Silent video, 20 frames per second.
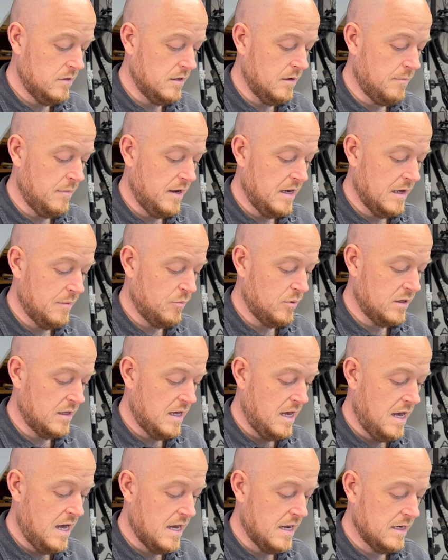to meet up with the
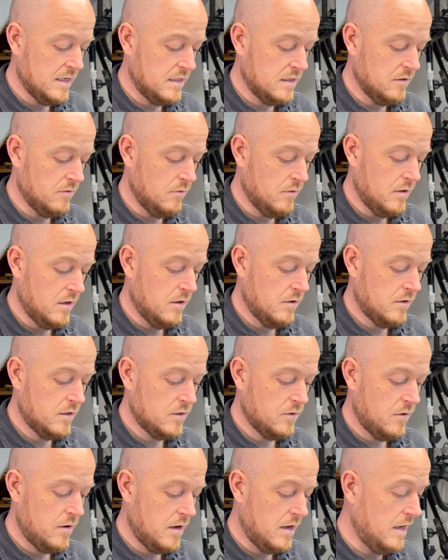high. So you
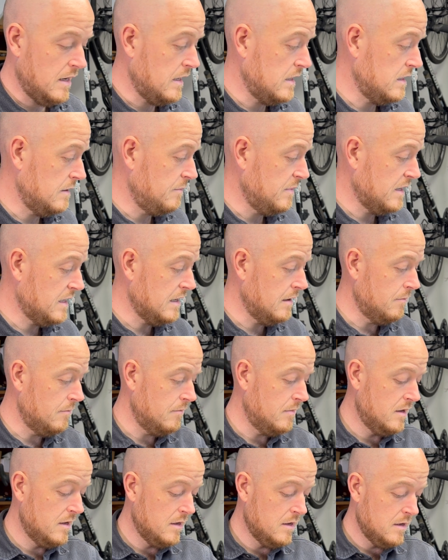sort of need it to
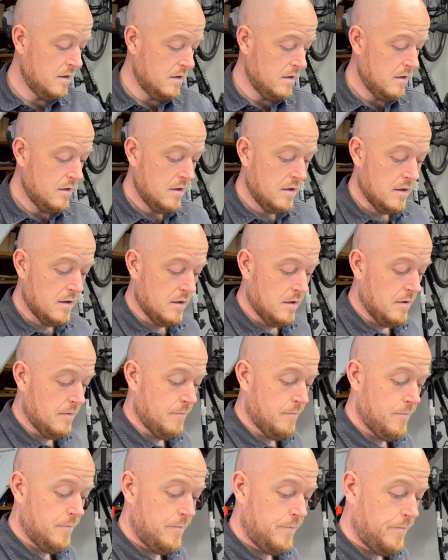become
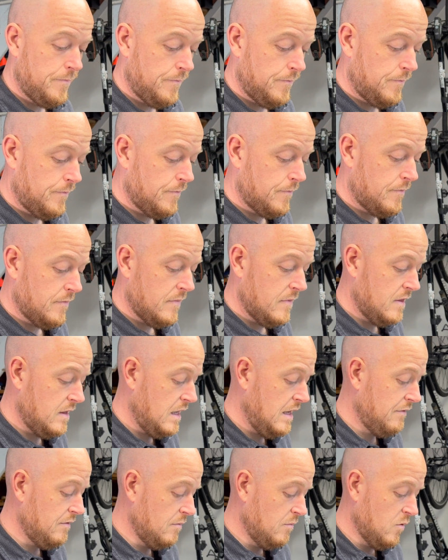um,
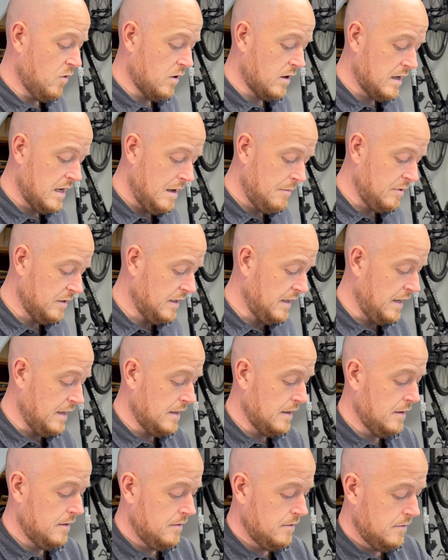even more
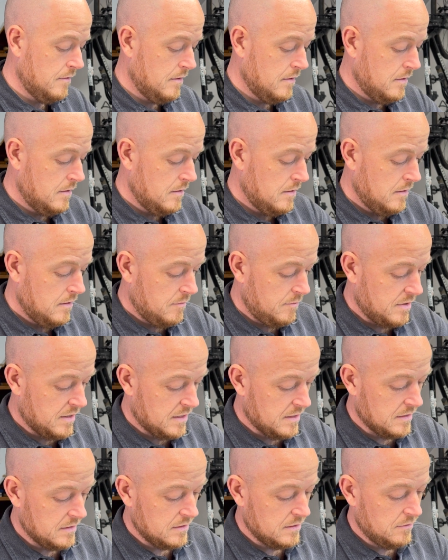complicated
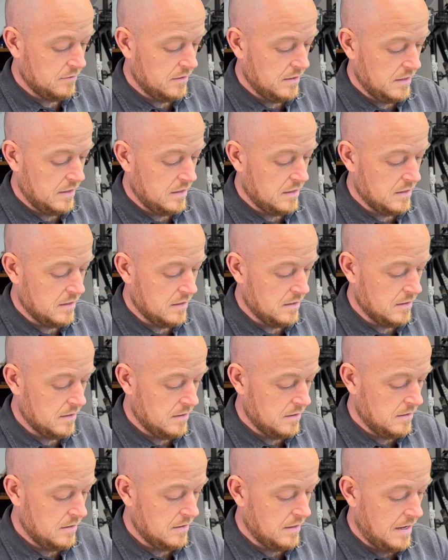because you need
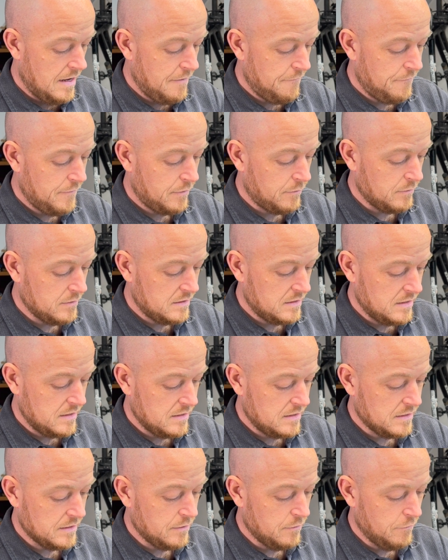the, the high
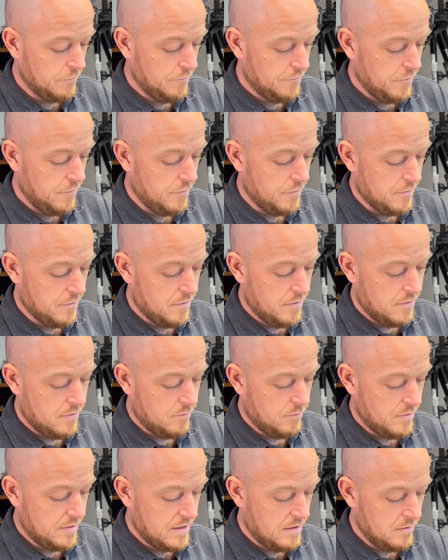frequencies to go further
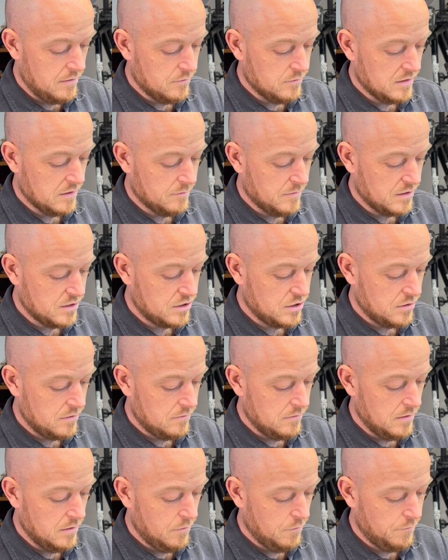without losing much
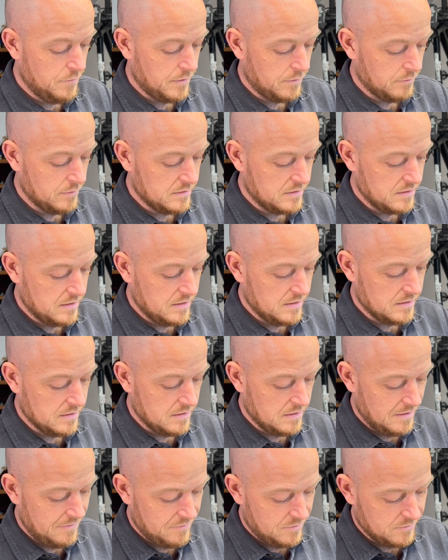low frequencies. And
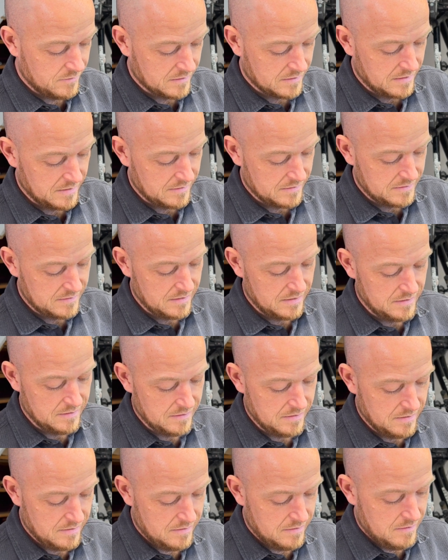I've always kind of said
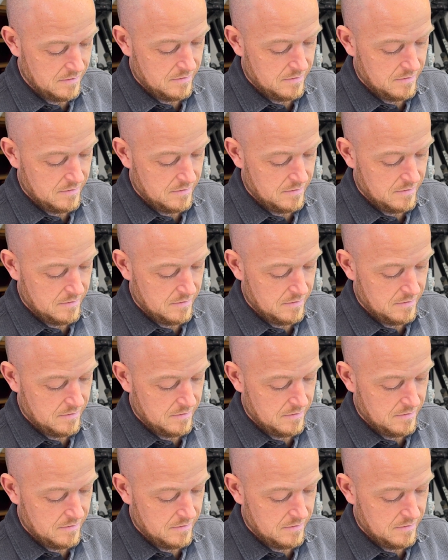that